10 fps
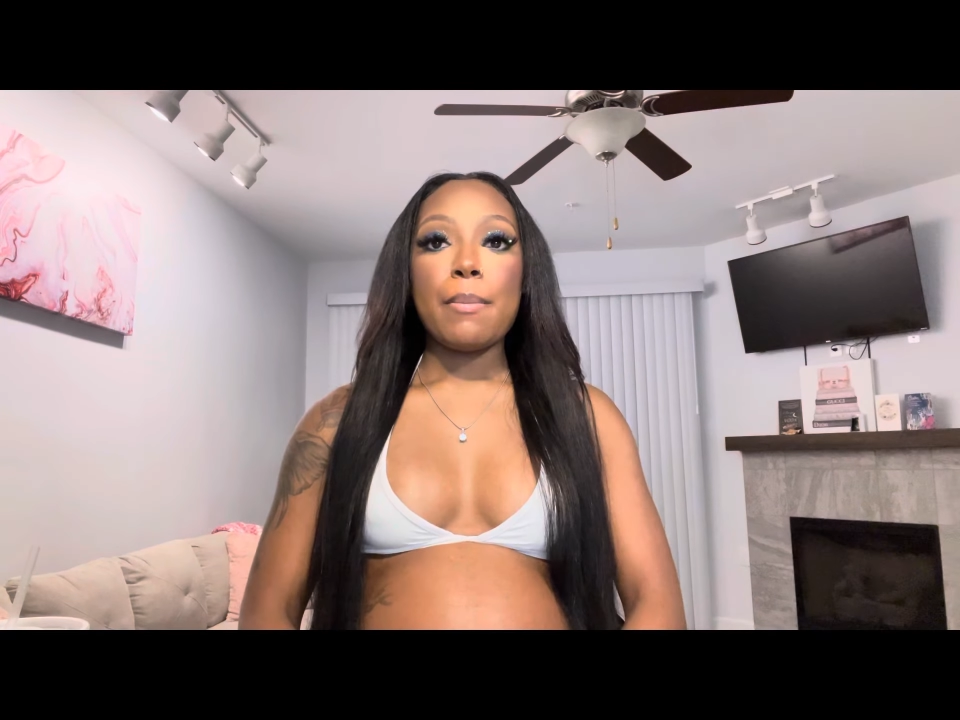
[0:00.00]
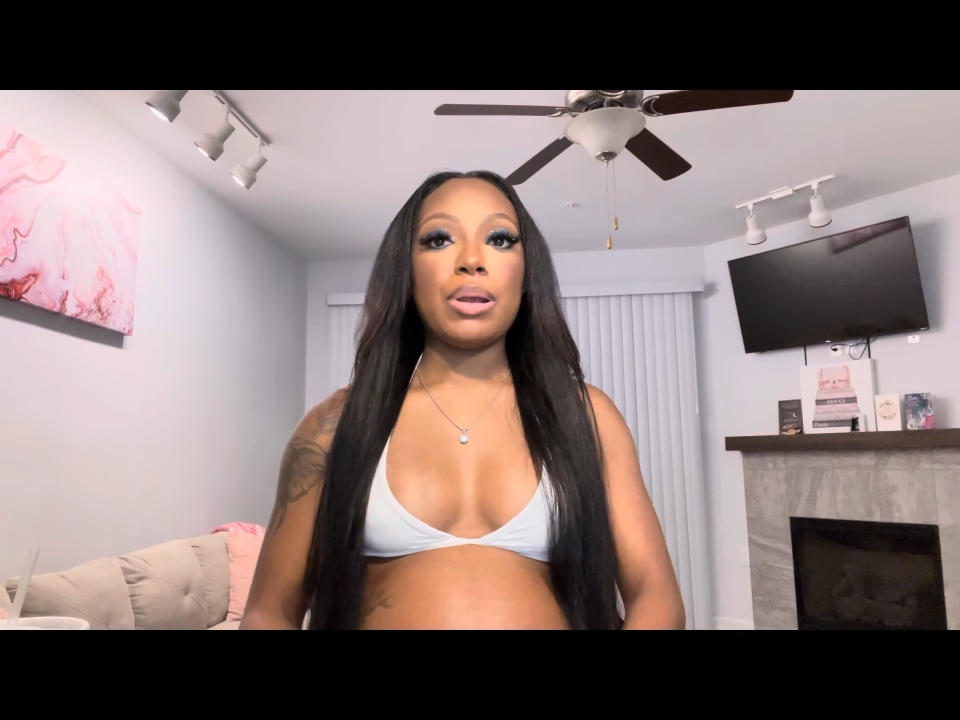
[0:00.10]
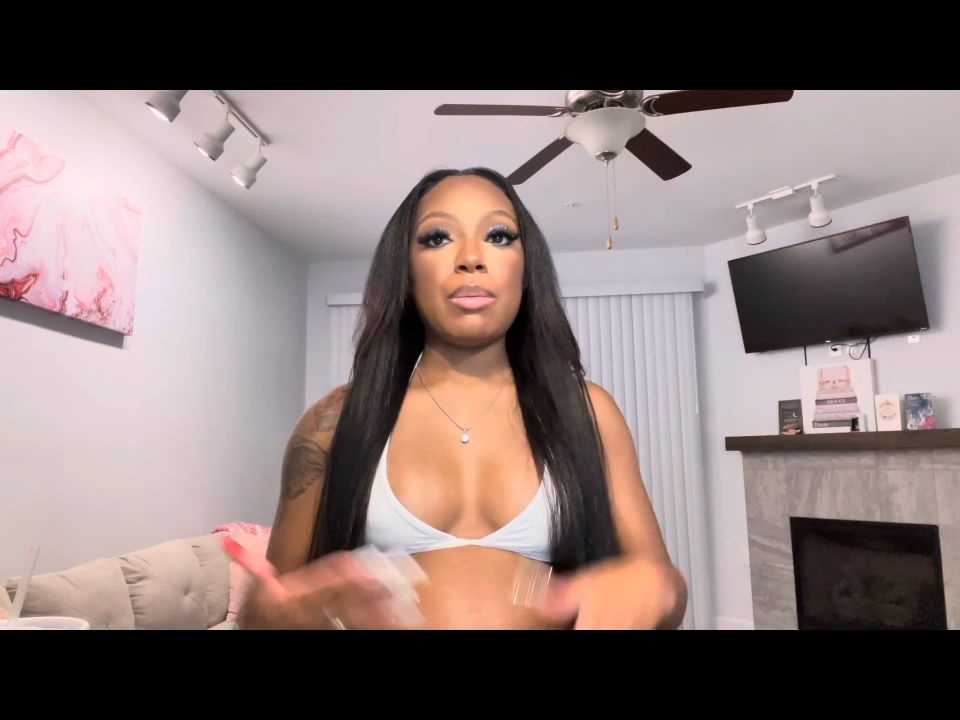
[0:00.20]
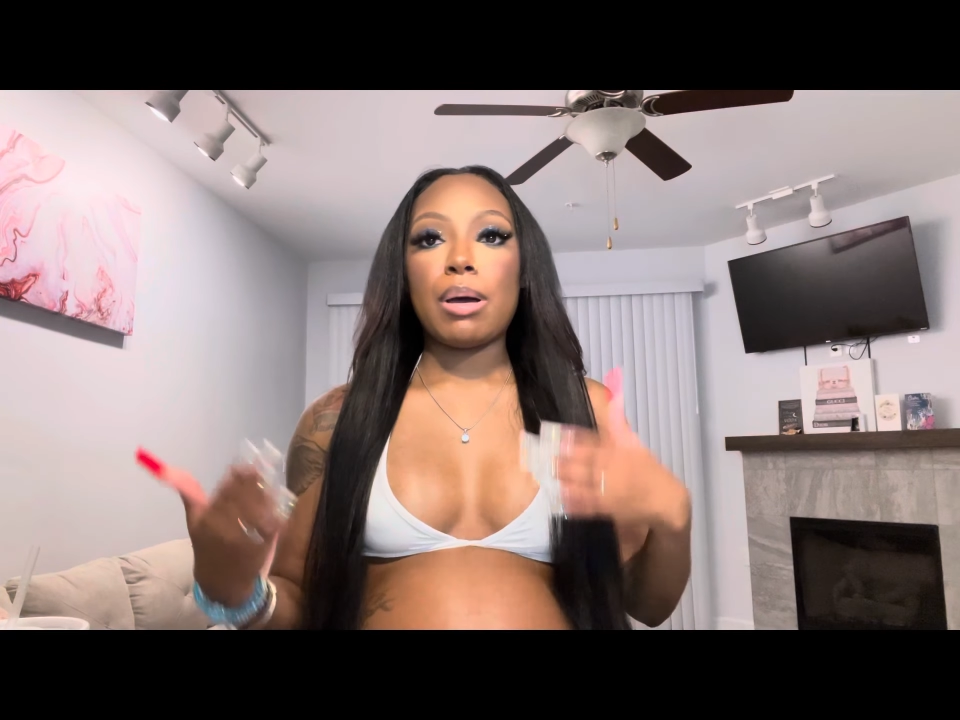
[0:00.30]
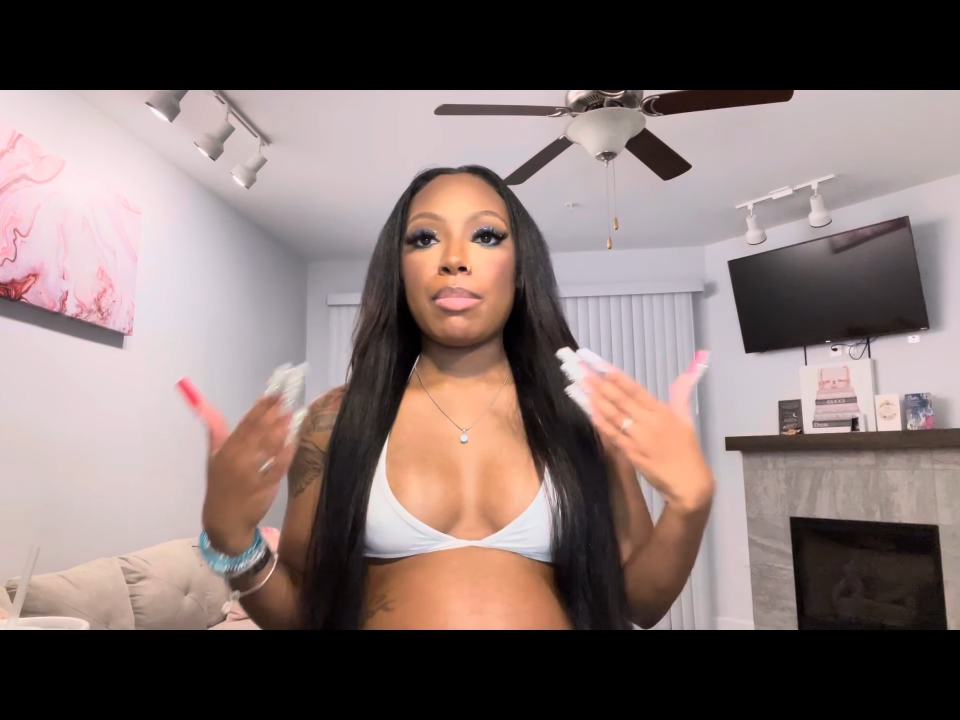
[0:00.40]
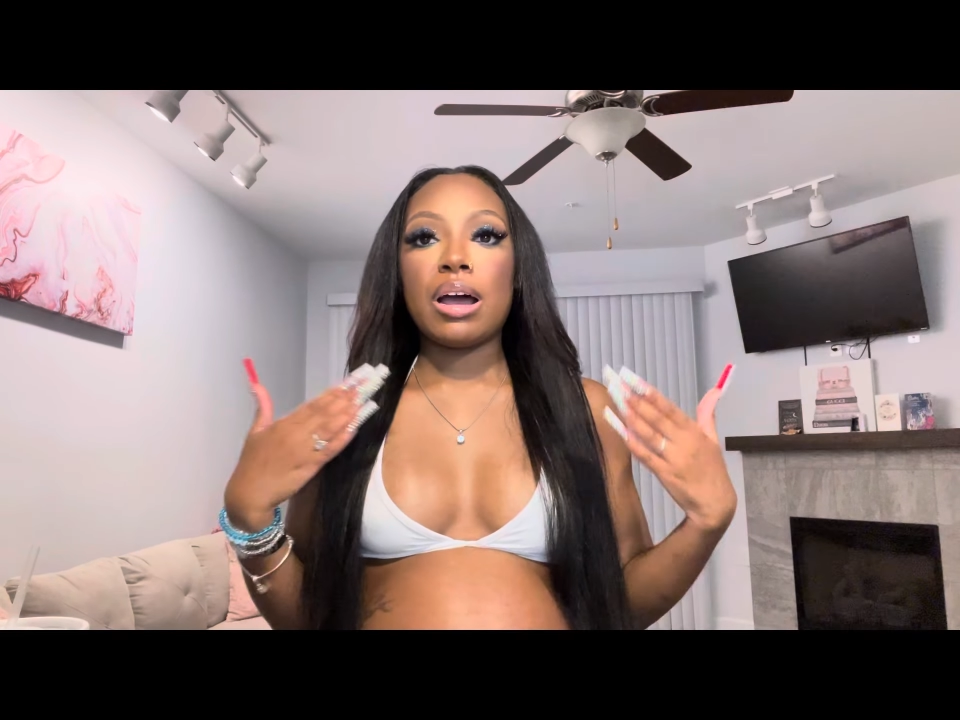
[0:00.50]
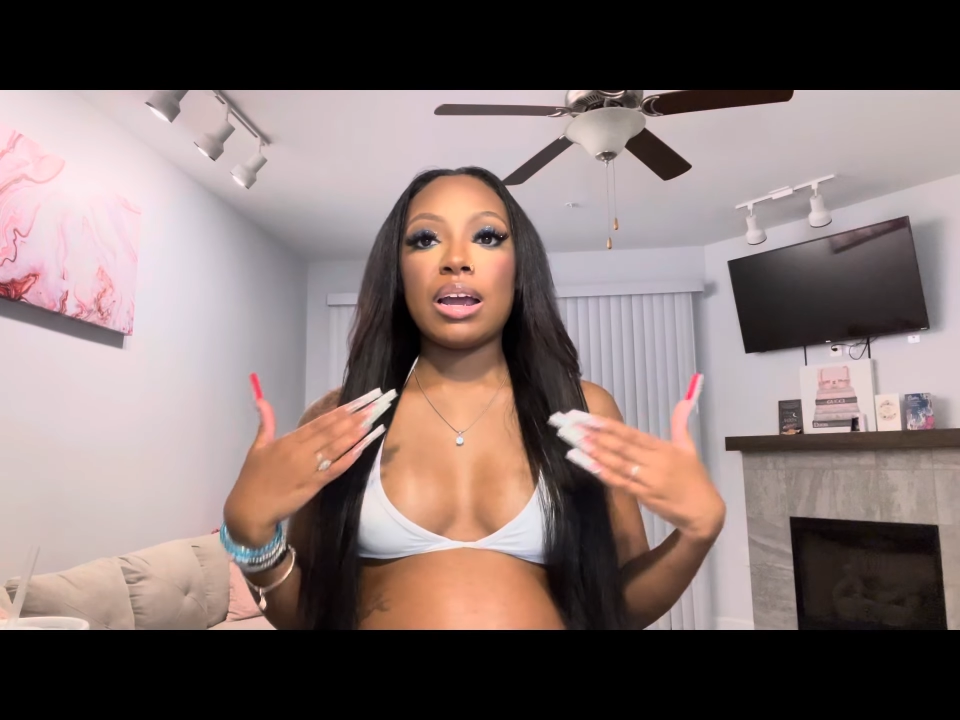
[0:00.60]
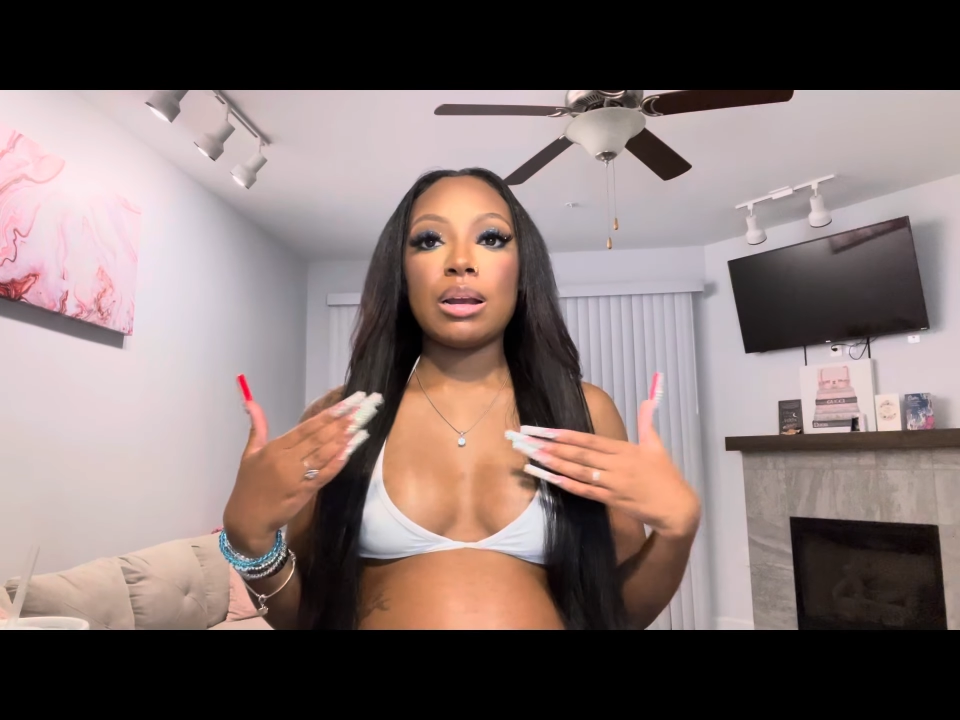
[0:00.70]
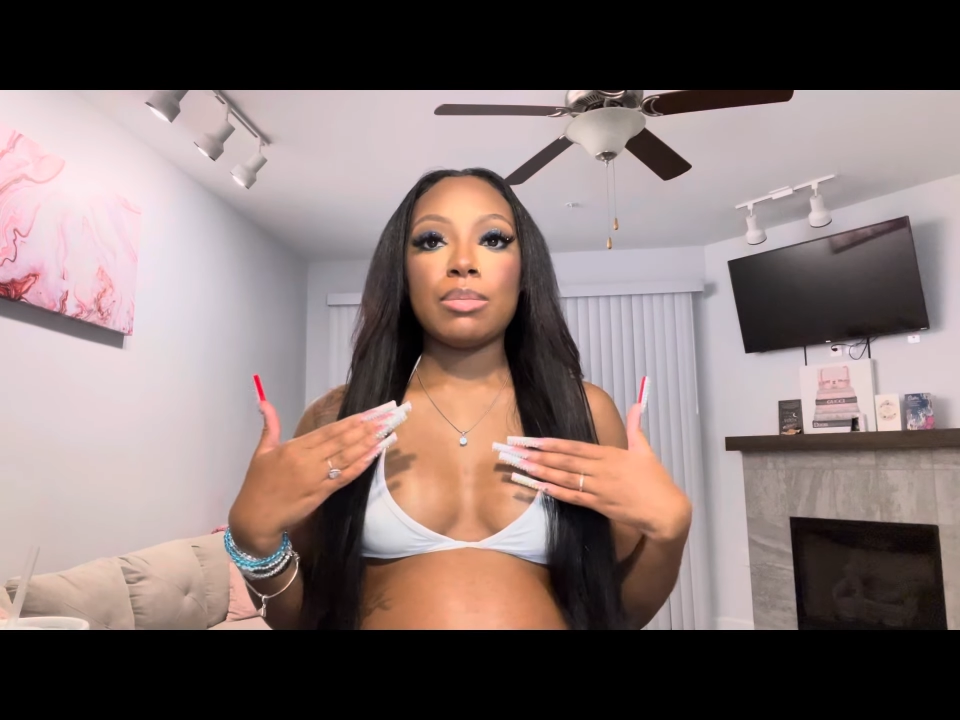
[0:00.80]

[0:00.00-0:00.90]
But in my mind,